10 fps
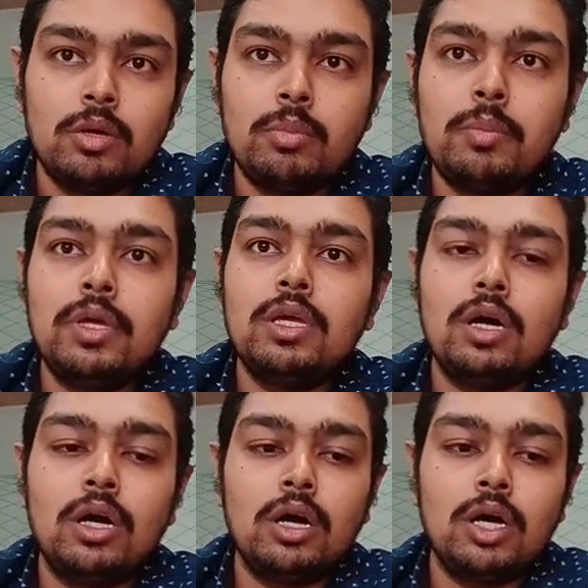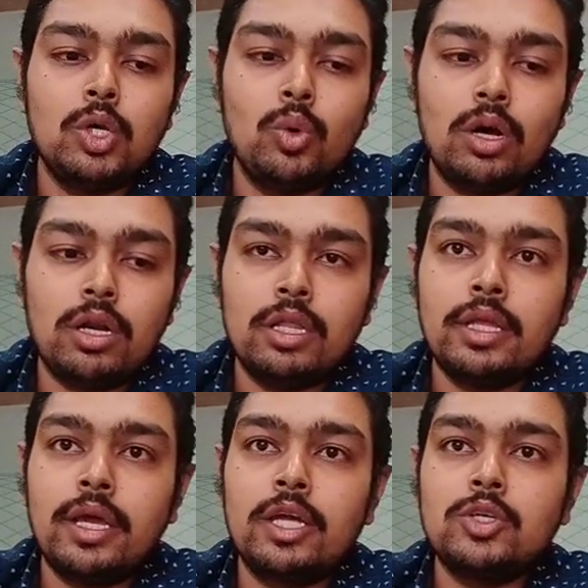Maybe you are in
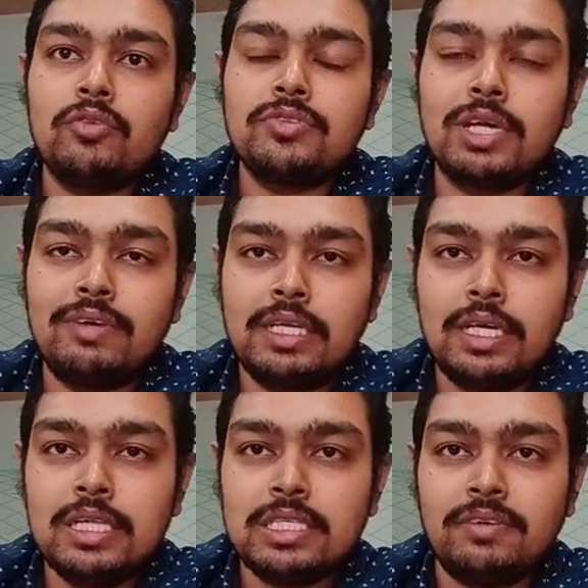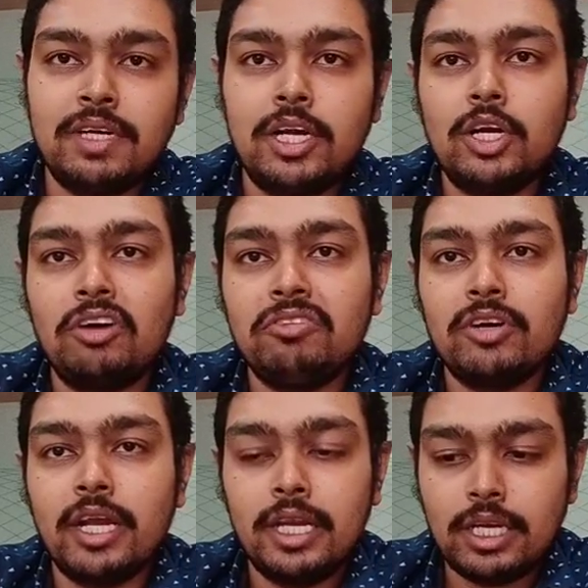the age of 17, 17 and a half
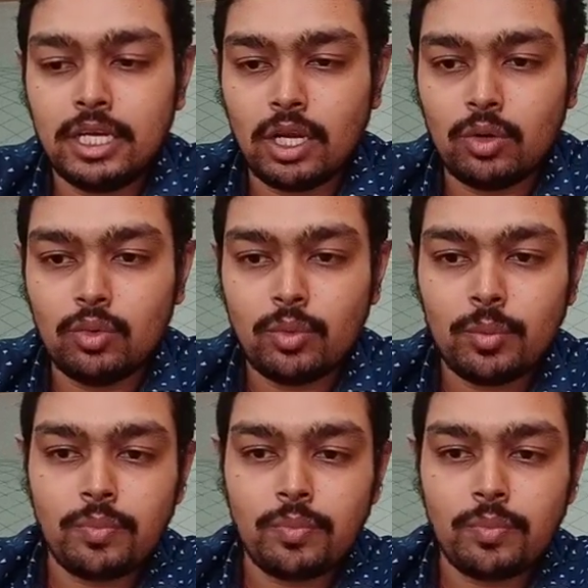or 18 now.